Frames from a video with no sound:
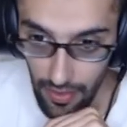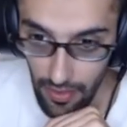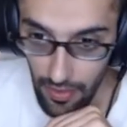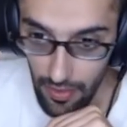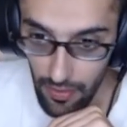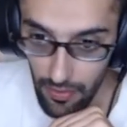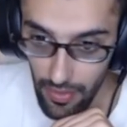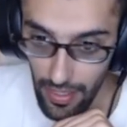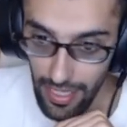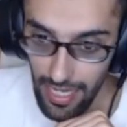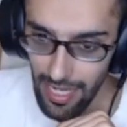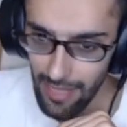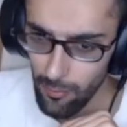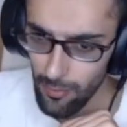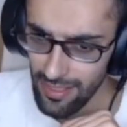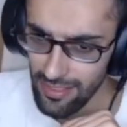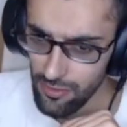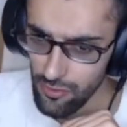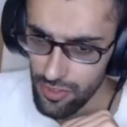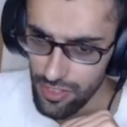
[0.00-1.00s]
Then I
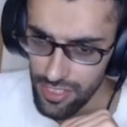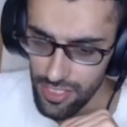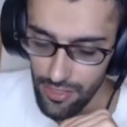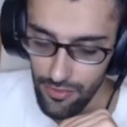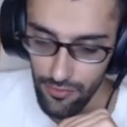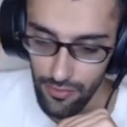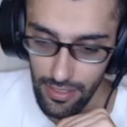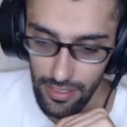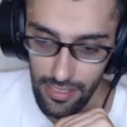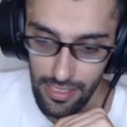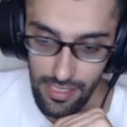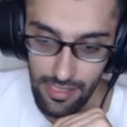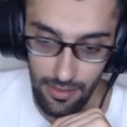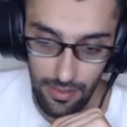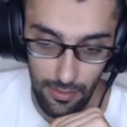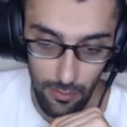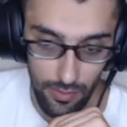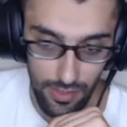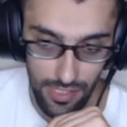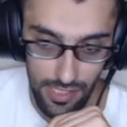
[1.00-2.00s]
went to g3,
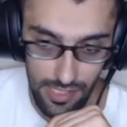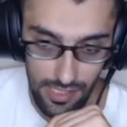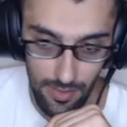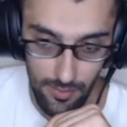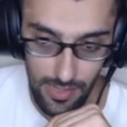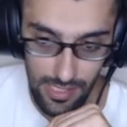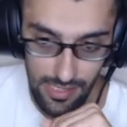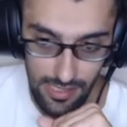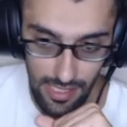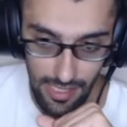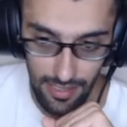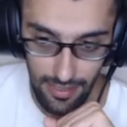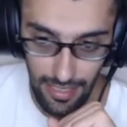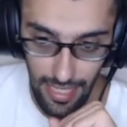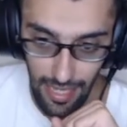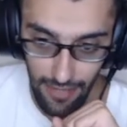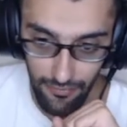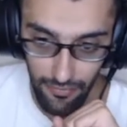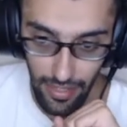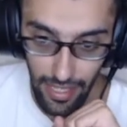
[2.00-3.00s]
which is a mistake.
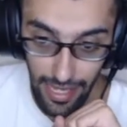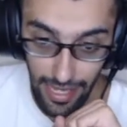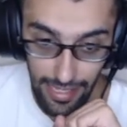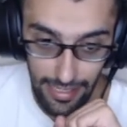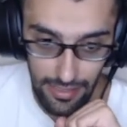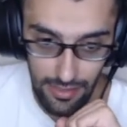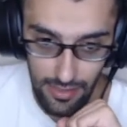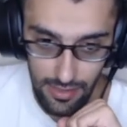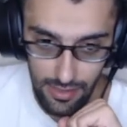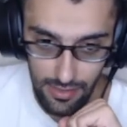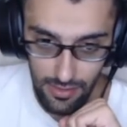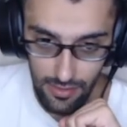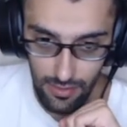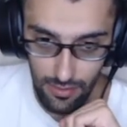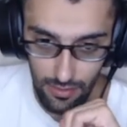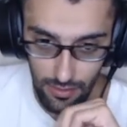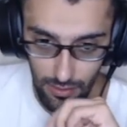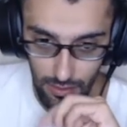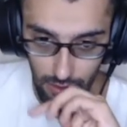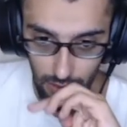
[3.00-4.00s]
f8
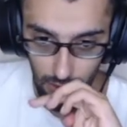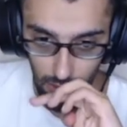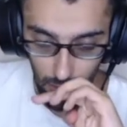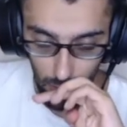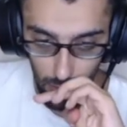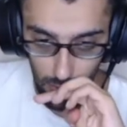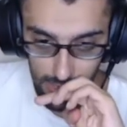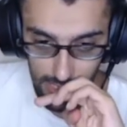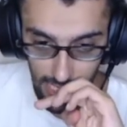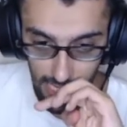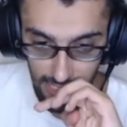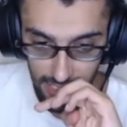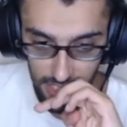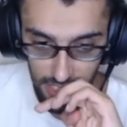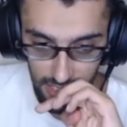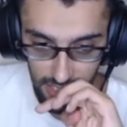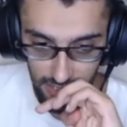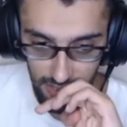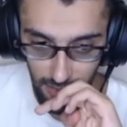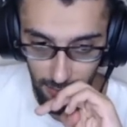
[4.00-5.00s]
was
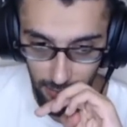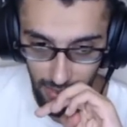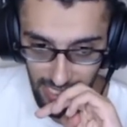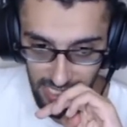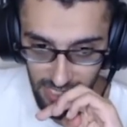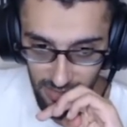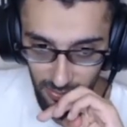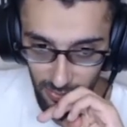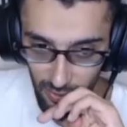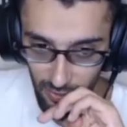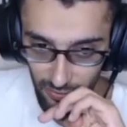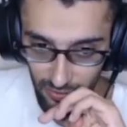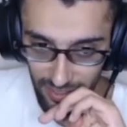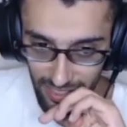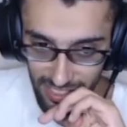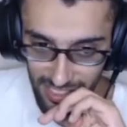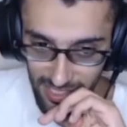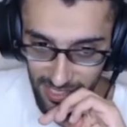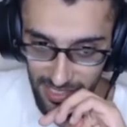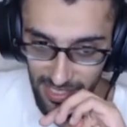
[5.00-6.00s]
actually the best move in
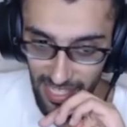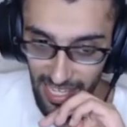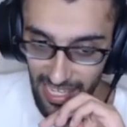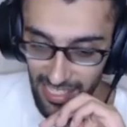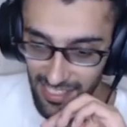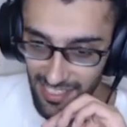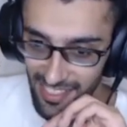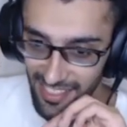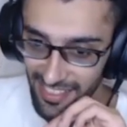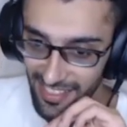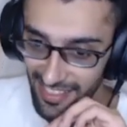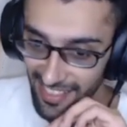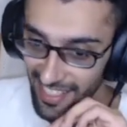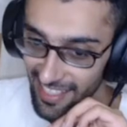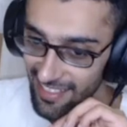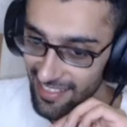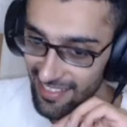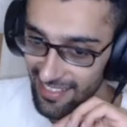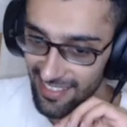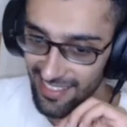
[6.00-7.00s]
this. Actually,
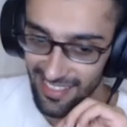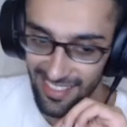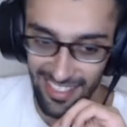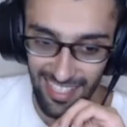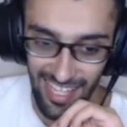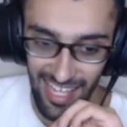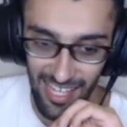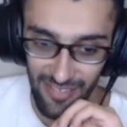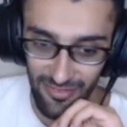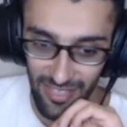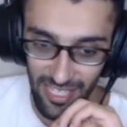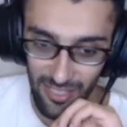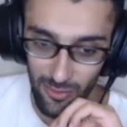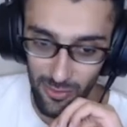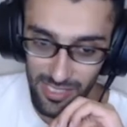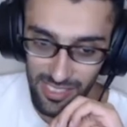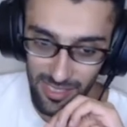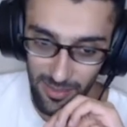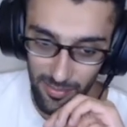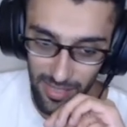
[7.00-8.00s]
yeah, f8 was
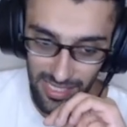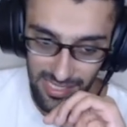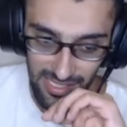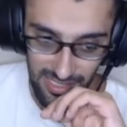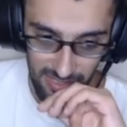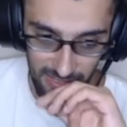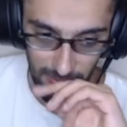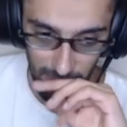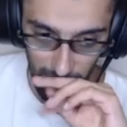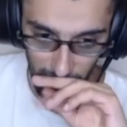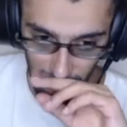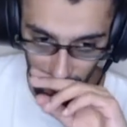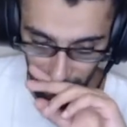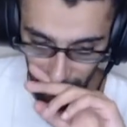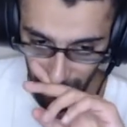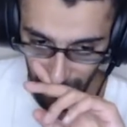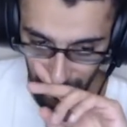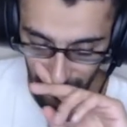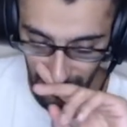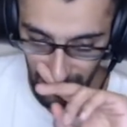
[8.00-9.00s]
the best move.
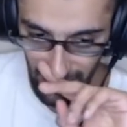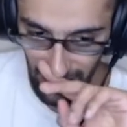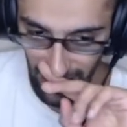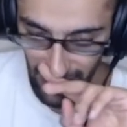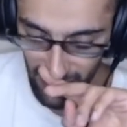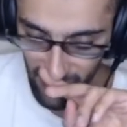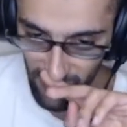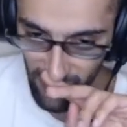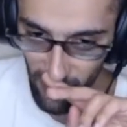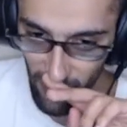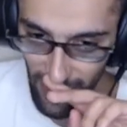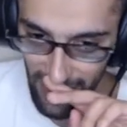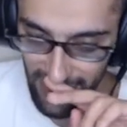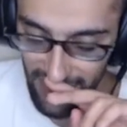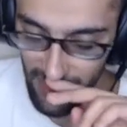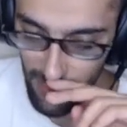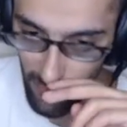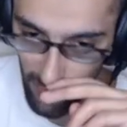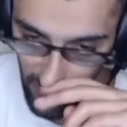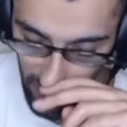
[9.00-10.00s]
I don't know why I
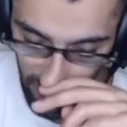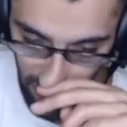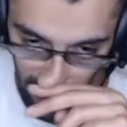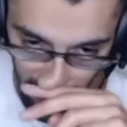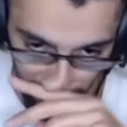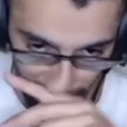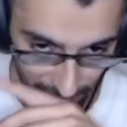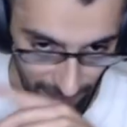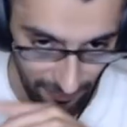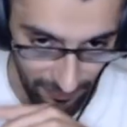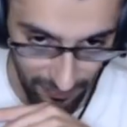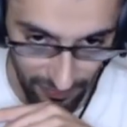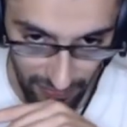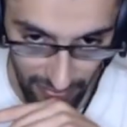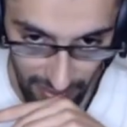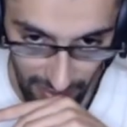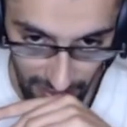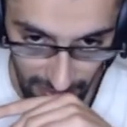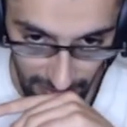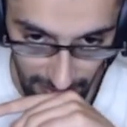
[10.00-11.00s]
didn't move there.
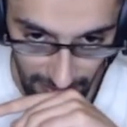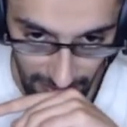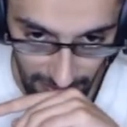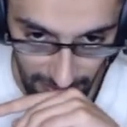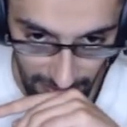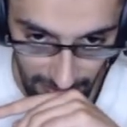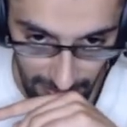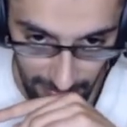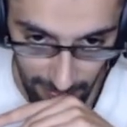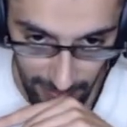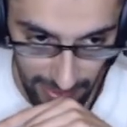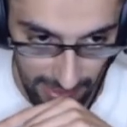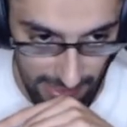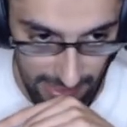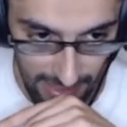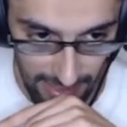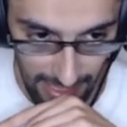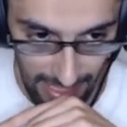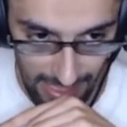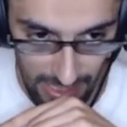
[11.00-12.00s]
Because the
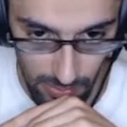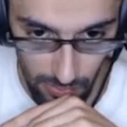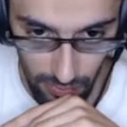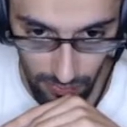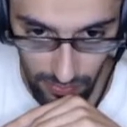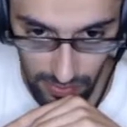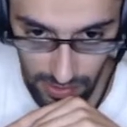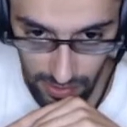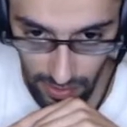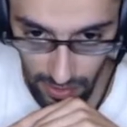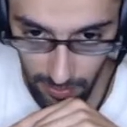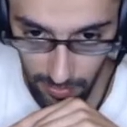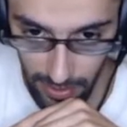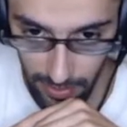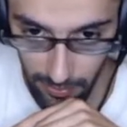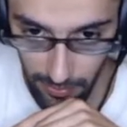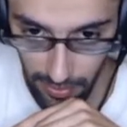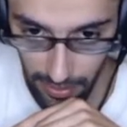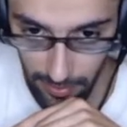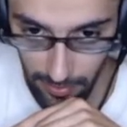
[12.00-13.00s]
next move is going to be
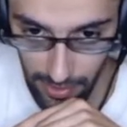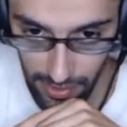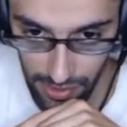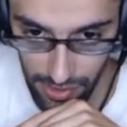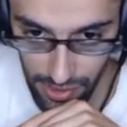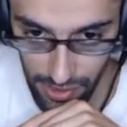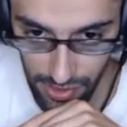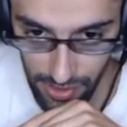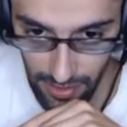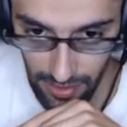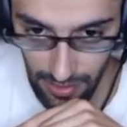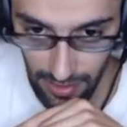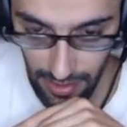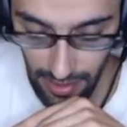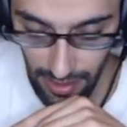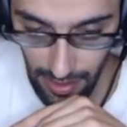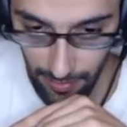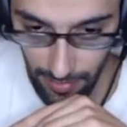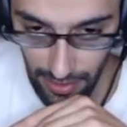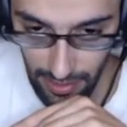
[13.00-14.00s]
pretty much,
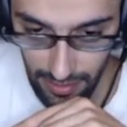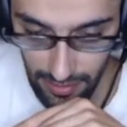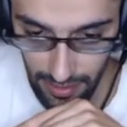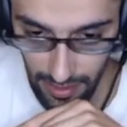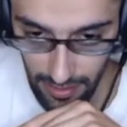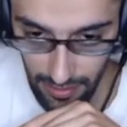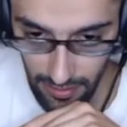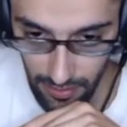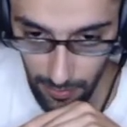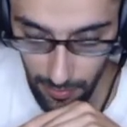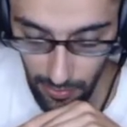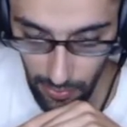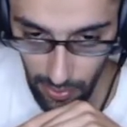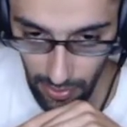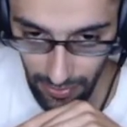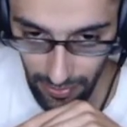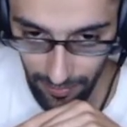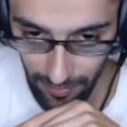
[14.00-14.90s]
I'm going to take the pawn.